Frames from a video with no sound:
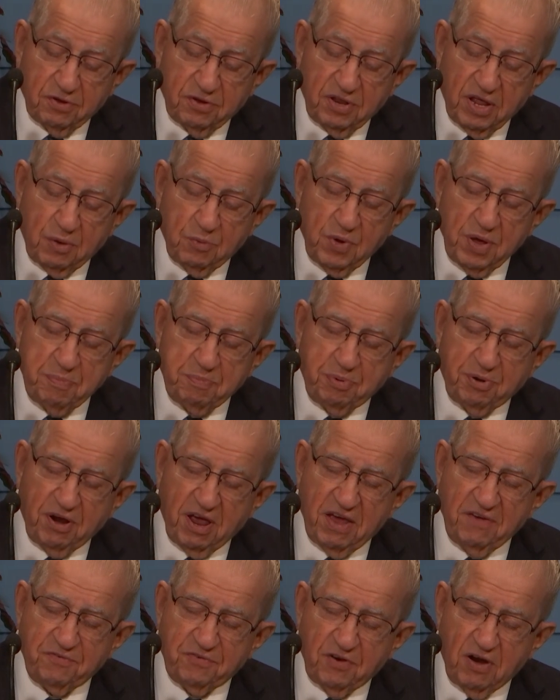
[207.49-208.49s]
And then we
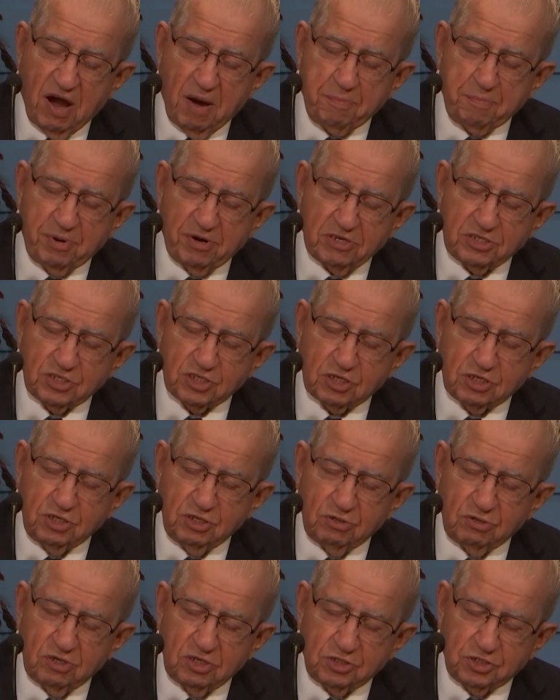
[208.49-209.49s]
pray for our
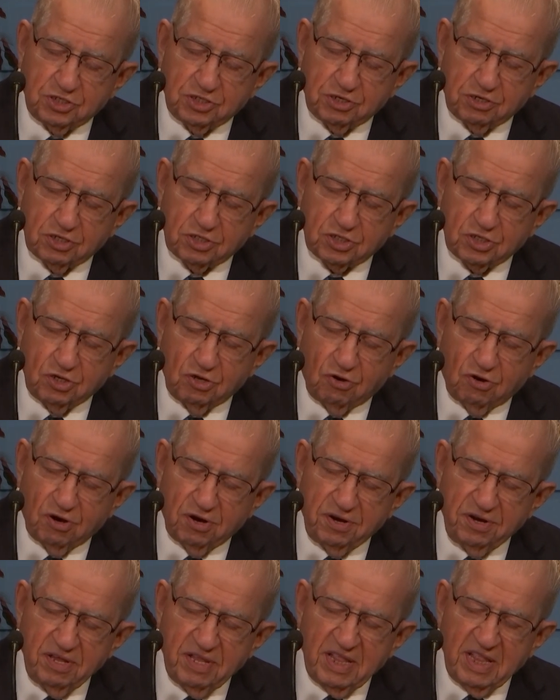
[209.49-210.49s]
persecuted church,
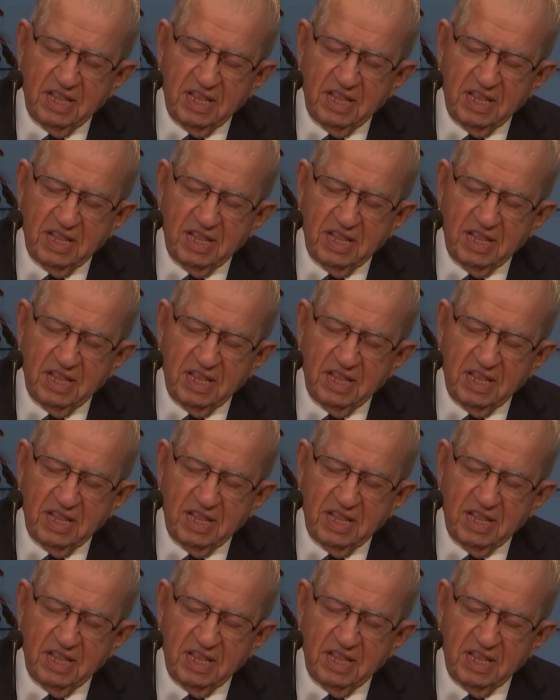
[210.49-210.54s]
Lord.